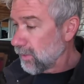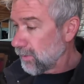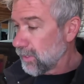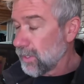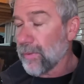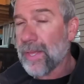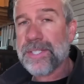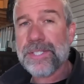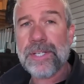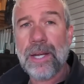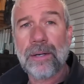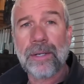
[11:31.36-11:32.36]
you know, that's
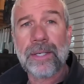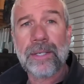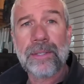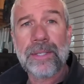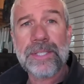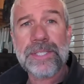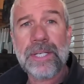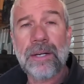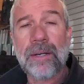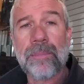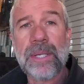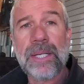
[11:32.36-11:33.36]
scary. That's
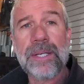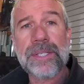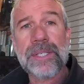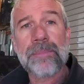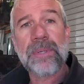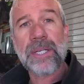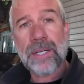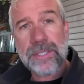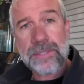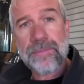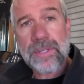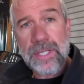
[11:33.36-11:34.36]
scary
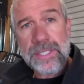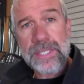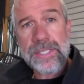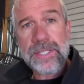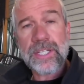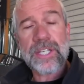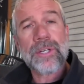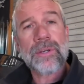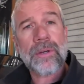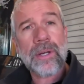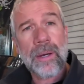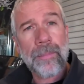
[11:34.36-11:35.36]
because of this. He's like,
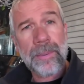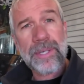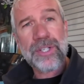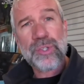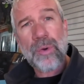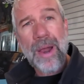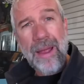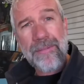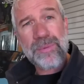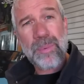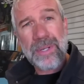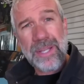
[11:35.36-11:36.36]
your company
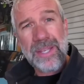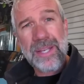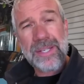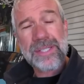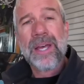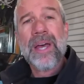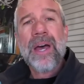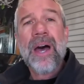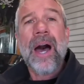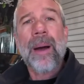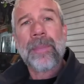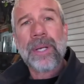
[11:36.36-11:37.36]
drives one of these,
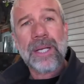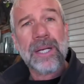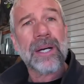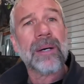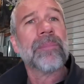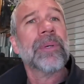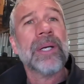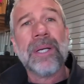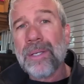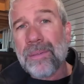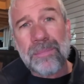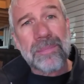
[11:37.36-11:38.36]
I'm gonna come,
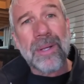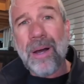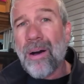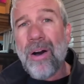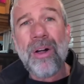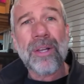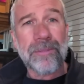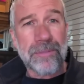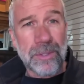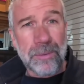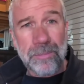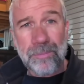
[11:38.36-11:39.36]
all of
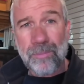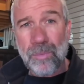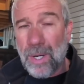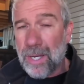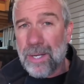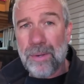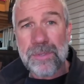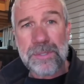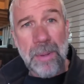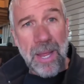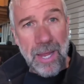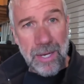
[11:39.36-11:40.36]
you, right? It was
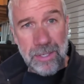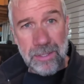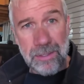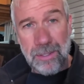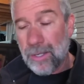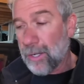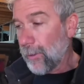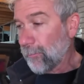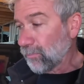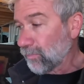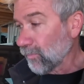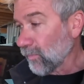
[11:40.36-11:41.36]
bad.
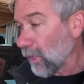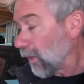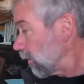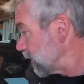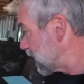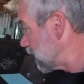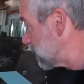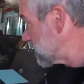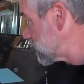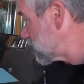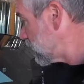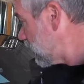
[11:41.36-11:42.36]
All because